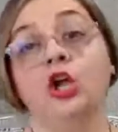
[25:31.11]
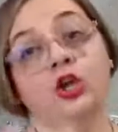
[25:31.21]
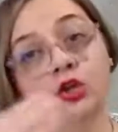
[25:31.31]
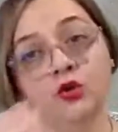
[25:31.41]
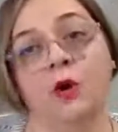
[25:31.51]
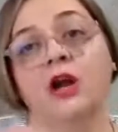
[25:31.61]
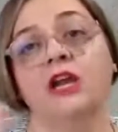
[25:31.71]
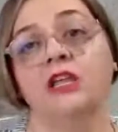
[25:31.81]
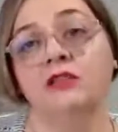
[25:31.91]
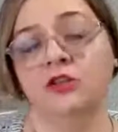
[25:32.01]
You
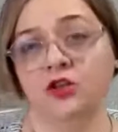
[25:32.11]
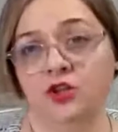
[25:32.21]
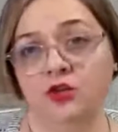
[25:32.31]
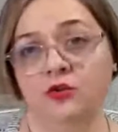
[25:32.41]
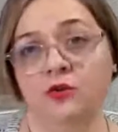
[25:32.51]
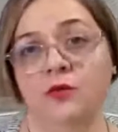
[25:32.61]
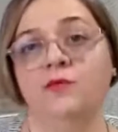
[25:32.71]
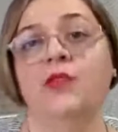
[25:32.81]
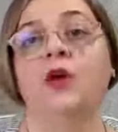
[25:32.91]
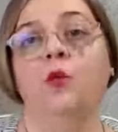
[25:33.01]
are in the queue
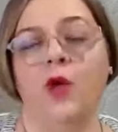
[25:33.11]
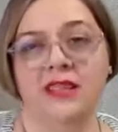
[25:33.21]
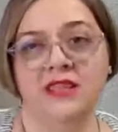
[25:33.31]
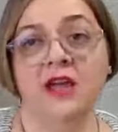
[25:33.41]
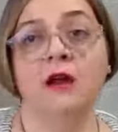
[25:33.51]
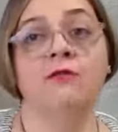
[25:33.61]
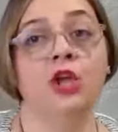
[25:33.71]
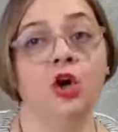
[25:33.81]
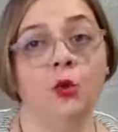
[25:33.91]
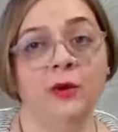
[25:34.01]
when they are
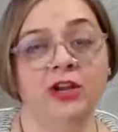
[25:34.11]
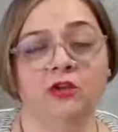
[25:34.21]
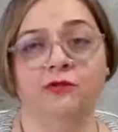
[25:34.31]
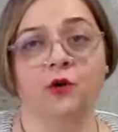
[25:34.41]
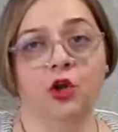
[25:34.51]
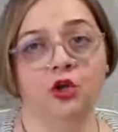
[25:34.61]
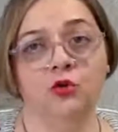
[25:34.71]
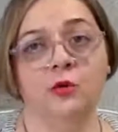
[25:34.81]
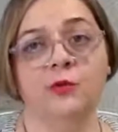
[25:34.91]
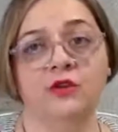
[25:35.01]
reopening for
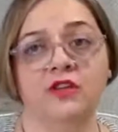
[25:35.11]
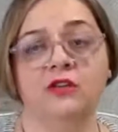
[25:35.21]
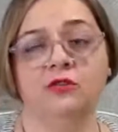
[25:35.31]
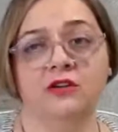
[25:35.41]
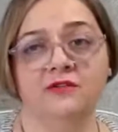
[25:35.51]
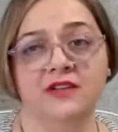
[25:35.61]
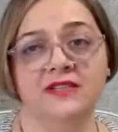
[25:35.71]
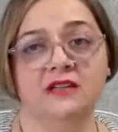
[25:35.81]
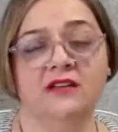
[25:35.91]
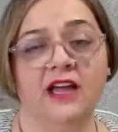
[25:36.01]
your particular
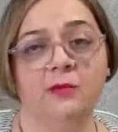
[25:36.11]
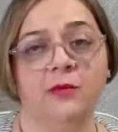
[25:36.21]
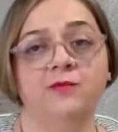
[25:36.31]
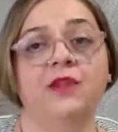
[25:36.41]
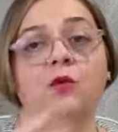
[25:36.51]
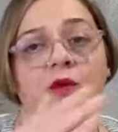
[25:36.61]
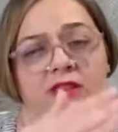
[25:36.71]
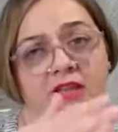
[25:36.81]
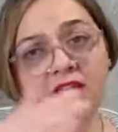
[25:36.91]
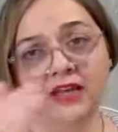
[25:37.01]
visa type.
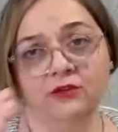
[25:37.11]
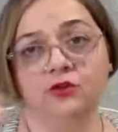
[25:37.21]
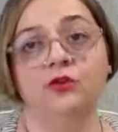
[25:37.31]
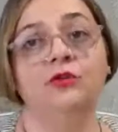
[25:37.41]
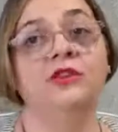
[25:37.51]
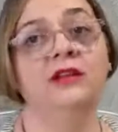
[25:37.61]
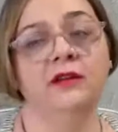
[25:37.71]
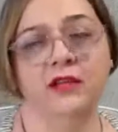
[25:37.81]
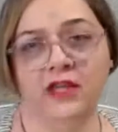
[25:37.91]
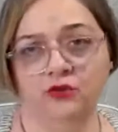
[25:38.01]
When they get to you,
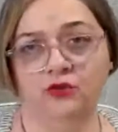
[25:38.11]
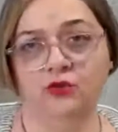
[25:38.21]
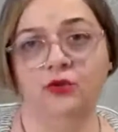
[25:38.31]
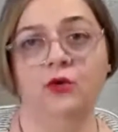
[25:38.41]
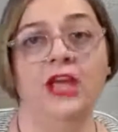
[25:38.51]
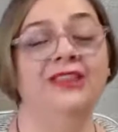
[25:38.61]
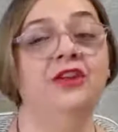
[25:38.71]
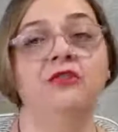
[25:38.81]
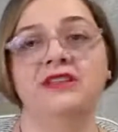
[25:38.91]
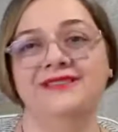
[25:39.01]
they'll get to you.
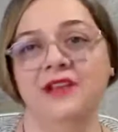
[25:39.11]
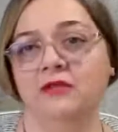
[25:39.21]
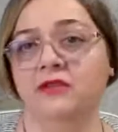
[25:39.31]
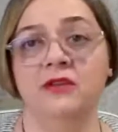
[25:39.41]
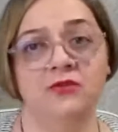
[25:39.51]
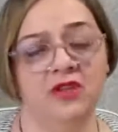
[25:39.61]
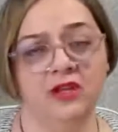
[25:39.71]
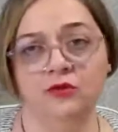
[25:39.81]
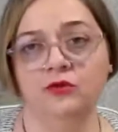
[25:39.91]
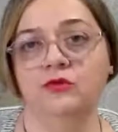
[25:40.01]
There is nothing you
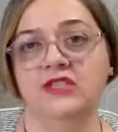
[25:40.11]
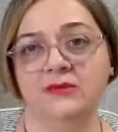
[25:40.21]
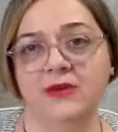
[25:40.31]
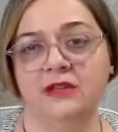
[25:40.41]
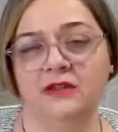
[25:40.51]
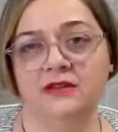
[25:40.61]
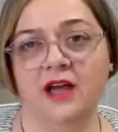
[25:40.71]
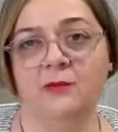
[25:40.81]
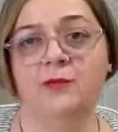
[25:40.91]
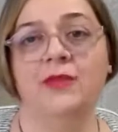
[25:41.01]
can do to speed it
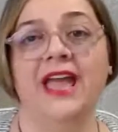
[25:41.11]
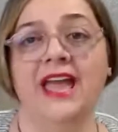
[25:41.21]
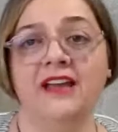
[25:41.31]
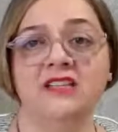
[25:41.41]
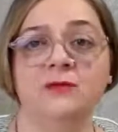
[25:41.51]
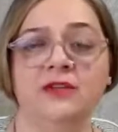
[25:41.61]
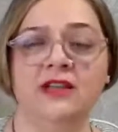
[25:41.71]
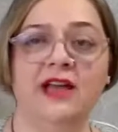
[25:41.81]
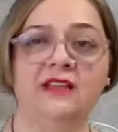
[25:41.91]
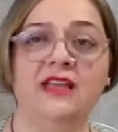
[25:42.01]
up.
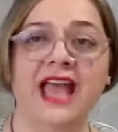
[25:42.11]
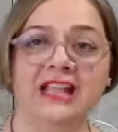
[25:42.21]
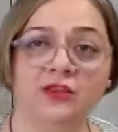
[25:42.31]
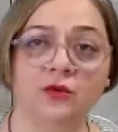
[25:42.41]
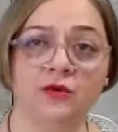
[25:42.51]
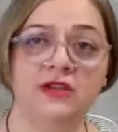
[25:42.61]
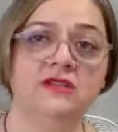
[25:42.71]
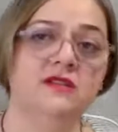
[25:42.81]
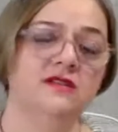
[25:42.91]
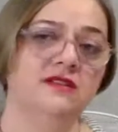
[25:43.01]
Expedite
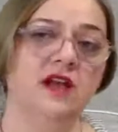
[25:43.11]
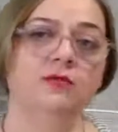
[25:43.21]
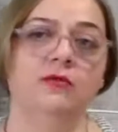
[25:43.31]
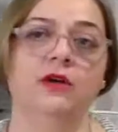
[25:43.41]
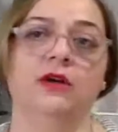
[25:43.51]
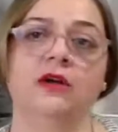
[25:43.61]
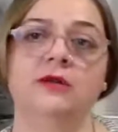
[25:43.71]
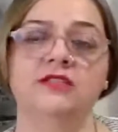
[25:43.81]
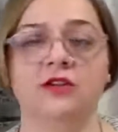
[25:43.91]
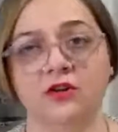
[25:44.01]
categories in some
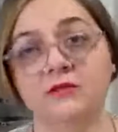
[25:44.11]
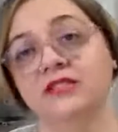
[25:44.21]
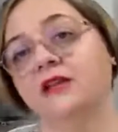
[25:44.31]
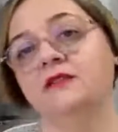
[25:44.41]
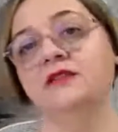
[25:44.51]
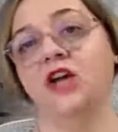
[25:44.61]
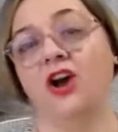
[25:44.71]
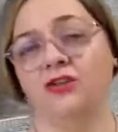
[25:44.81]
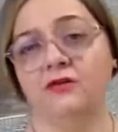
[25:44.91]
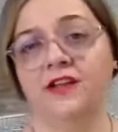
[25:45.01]
circumstances
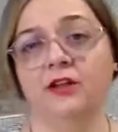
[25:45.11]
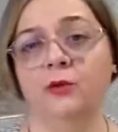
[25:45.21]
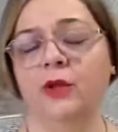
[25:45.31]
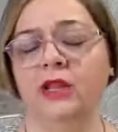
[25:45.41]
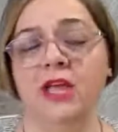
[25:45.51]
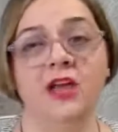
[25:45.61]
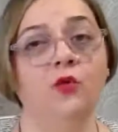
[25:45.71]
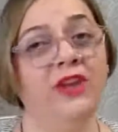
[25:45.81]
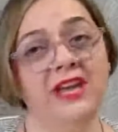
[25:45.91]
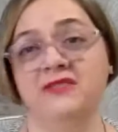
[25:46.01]
are available.
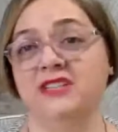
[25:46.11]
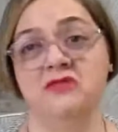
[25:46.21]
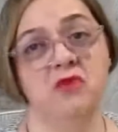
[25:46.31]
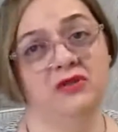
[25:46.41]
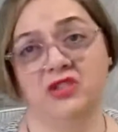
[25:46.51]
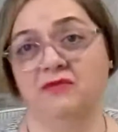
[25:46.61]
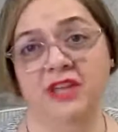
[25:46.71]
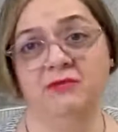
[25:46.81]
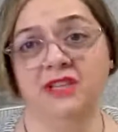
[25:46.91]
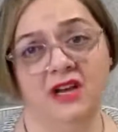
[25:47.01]
We have seen most of
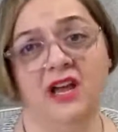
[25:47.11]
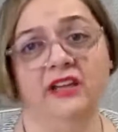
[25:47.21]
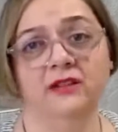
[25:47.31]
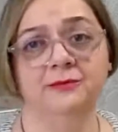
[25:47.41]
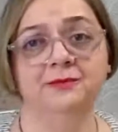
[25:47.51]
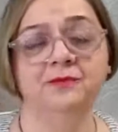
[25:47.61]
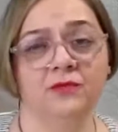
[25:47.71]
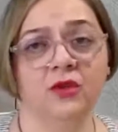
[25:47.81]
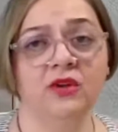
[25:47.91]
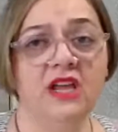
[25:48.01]
them denied.
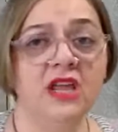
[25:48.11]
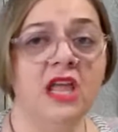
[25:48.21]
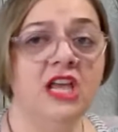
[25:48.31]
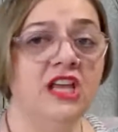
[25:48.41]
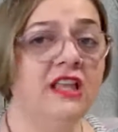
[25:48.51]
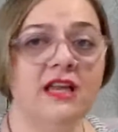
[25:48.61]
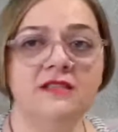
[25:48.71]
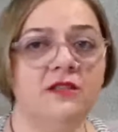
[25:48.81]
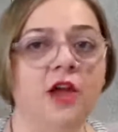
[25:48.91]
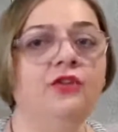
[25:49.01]
Okay, it
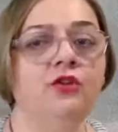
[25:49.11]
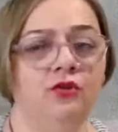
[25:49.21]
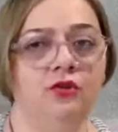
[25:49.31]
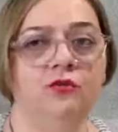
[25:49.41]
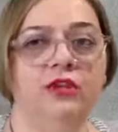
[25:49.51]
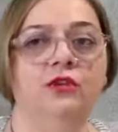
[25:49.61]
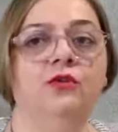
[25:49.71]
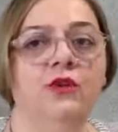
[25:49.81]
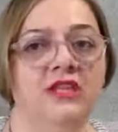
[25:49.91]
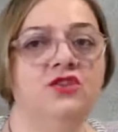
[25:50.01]
has nothing to do with
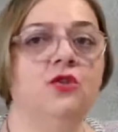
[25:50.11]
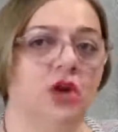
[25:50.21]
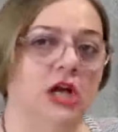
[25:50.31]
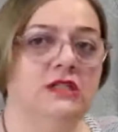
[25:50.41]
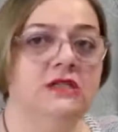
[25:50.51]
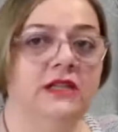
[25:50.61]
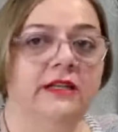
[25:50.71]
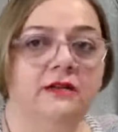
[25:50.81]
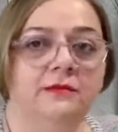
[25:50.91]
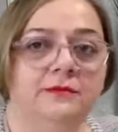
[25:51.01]
you. It's your
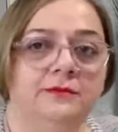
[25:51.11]
consulate.